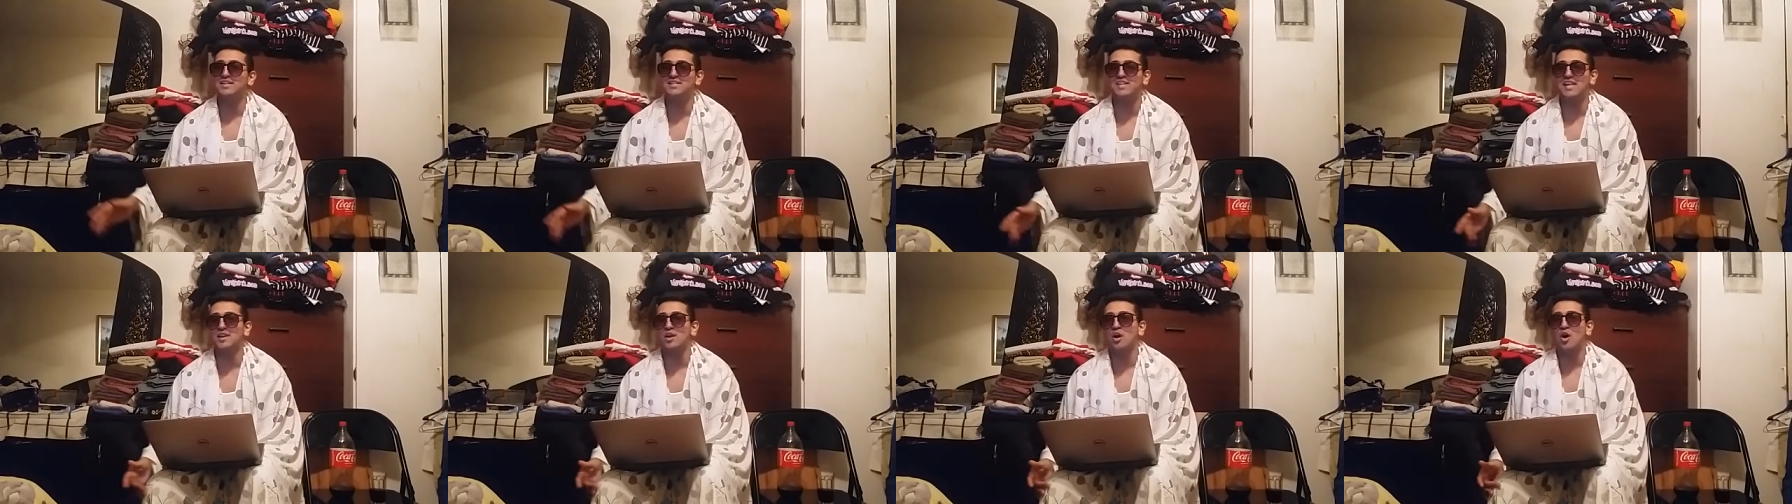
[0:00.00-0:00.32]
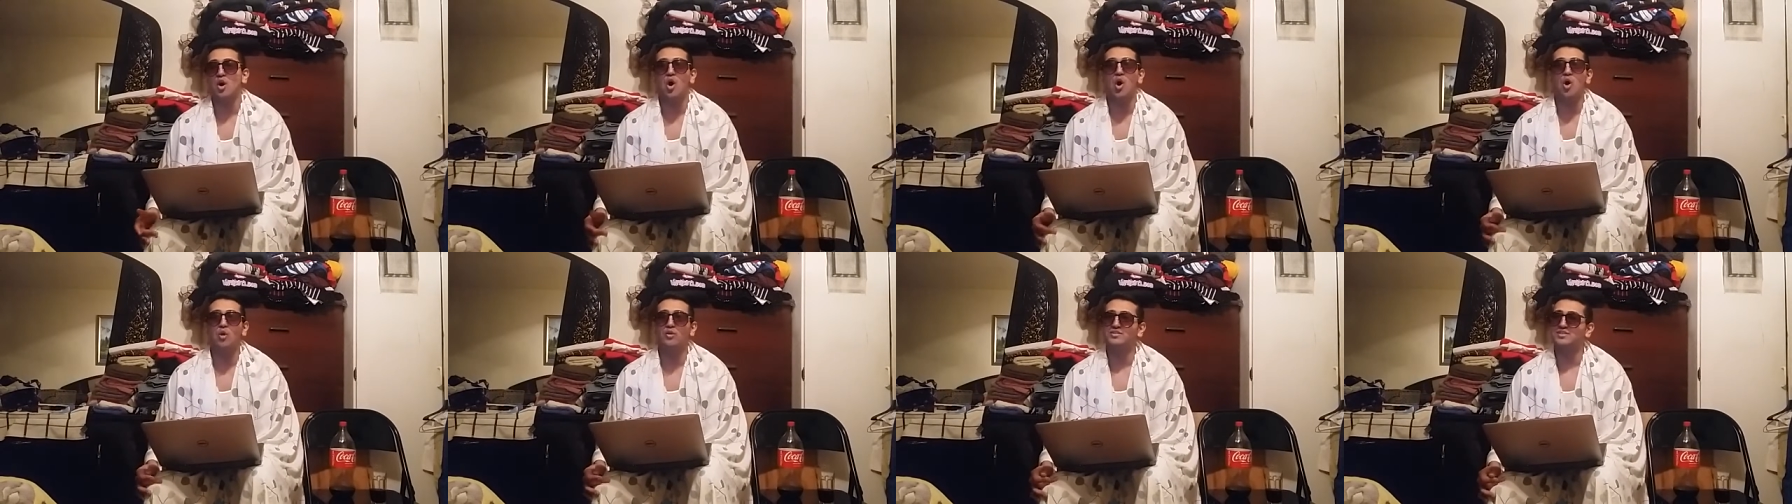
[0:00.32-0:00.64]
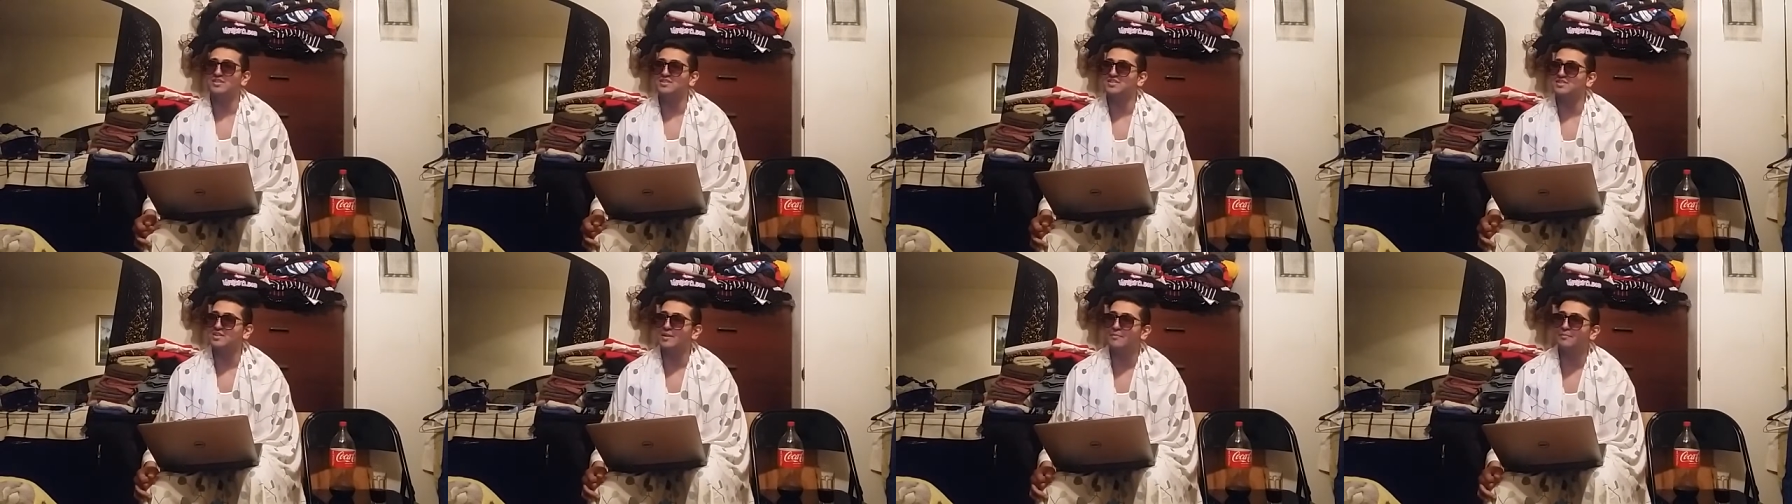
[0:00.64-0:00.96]
It's like, oh,
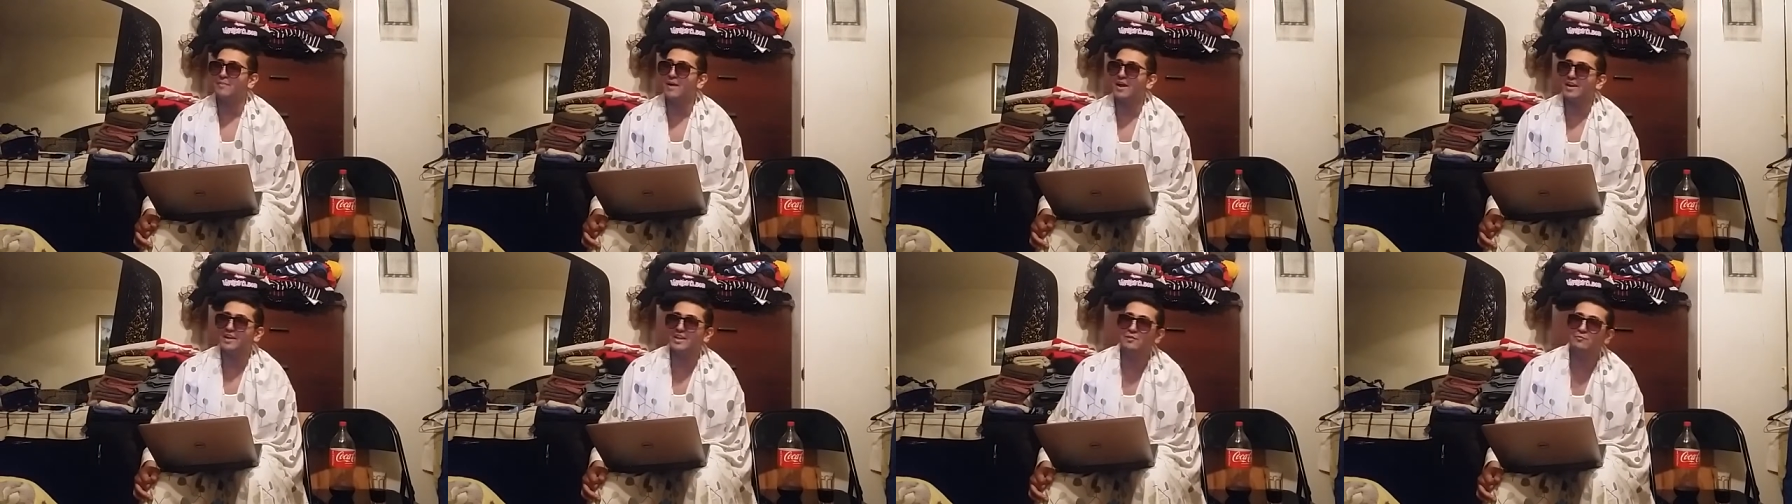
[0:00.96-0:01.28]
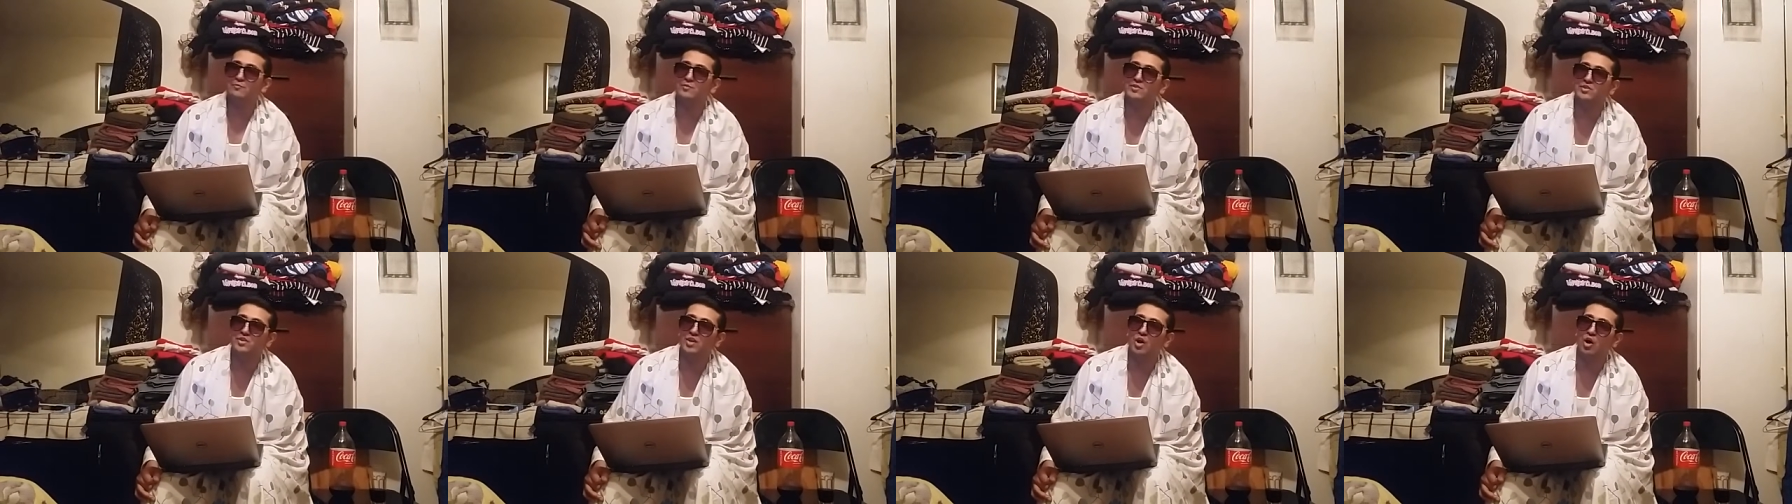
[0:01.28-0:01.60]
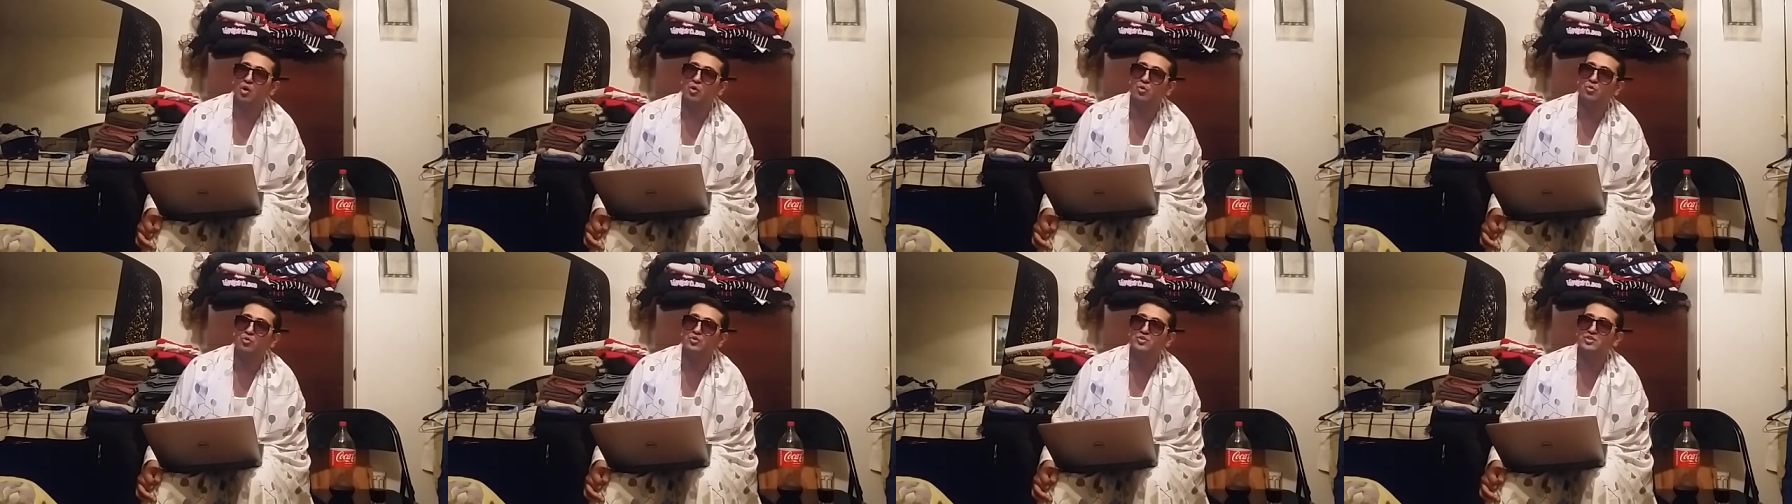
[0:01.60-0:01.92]
is this somebody we
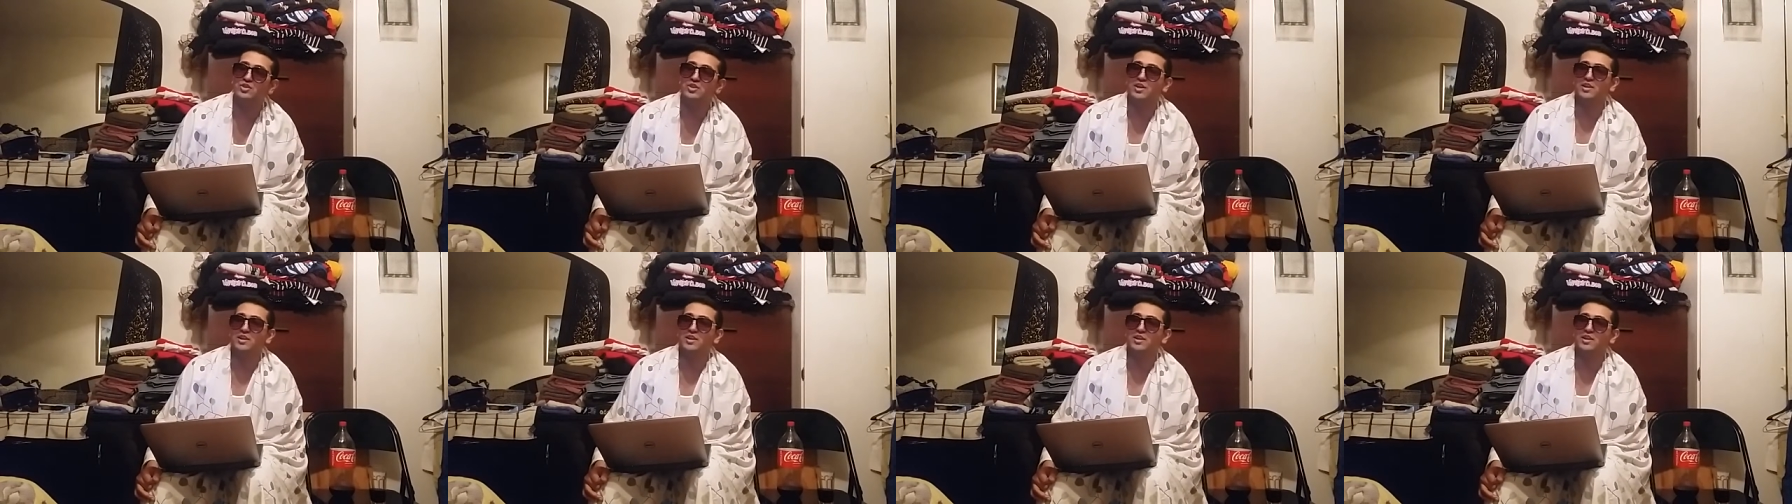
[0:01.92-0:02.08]
know who's